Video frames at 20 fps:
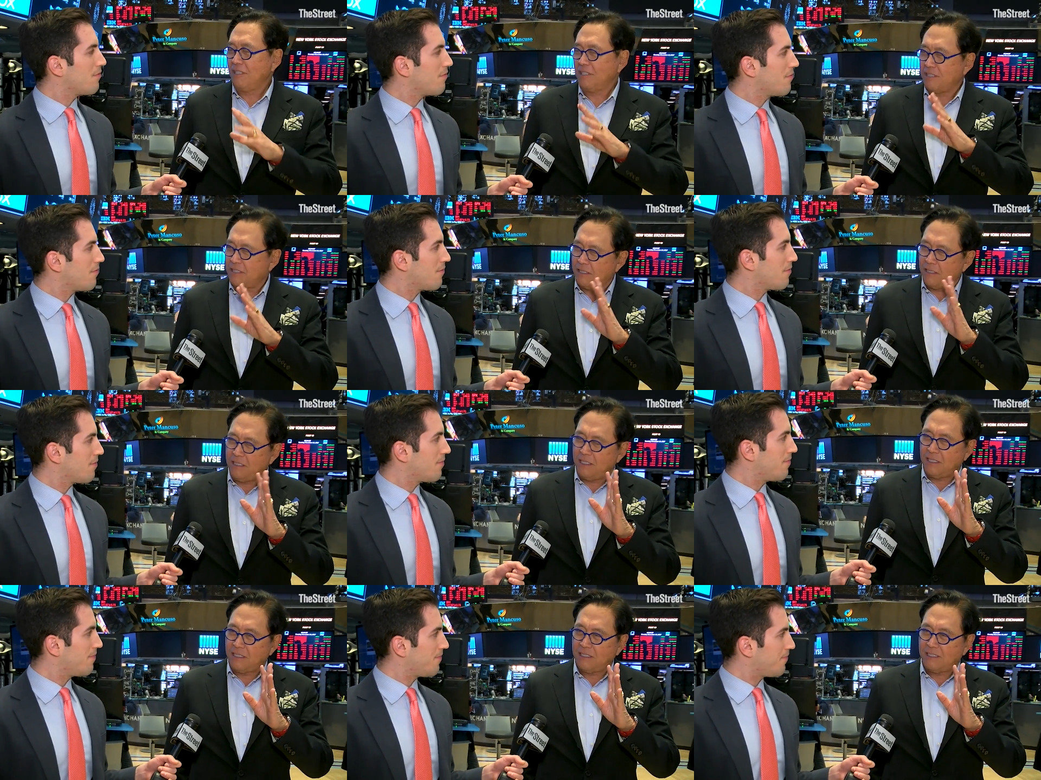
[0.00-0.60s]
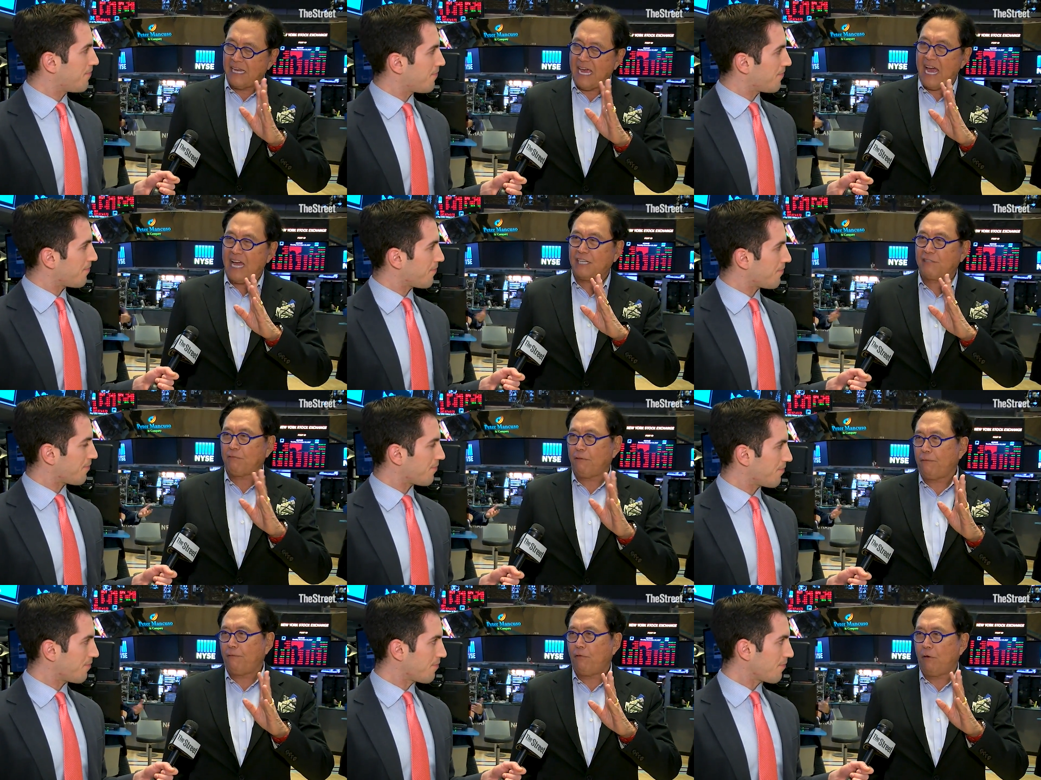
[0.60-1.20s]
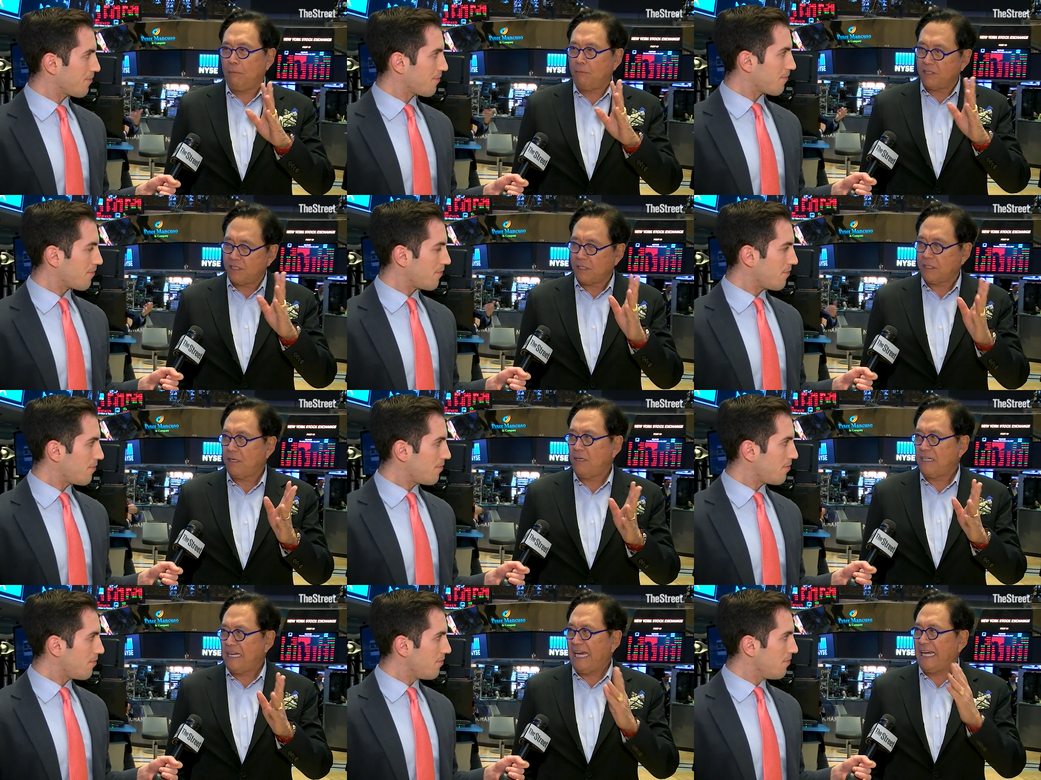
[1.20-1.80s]
Speaker 1: this, this tax reform is a
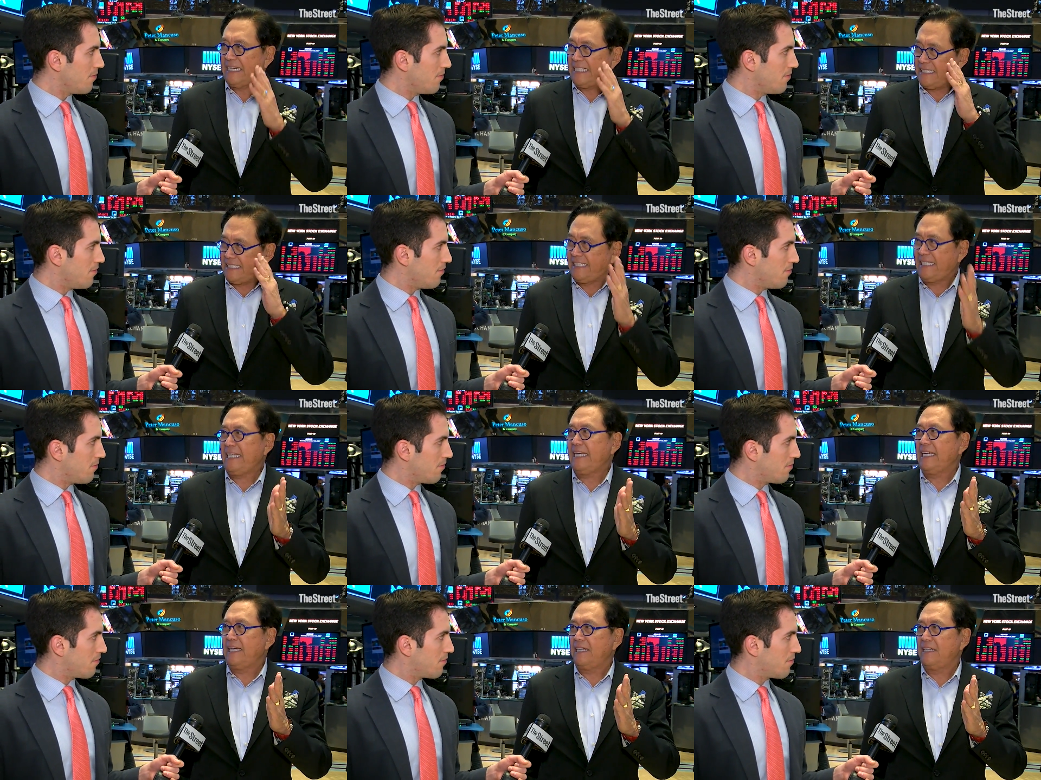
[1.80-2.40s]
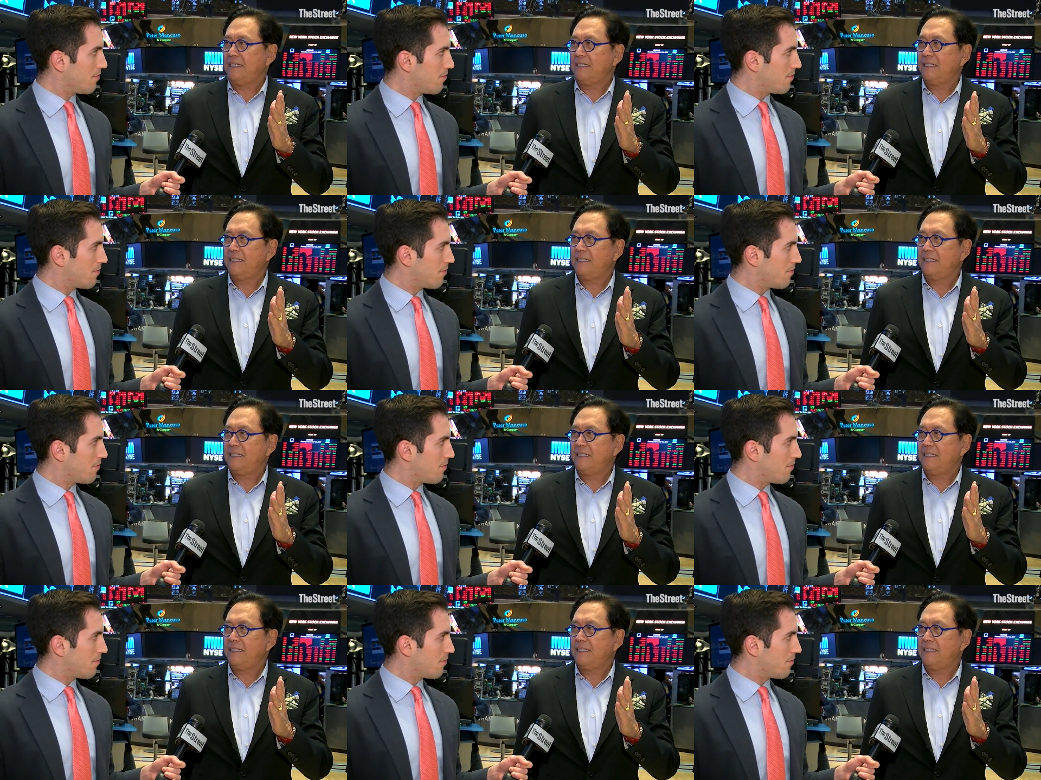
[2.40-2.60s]
good idea.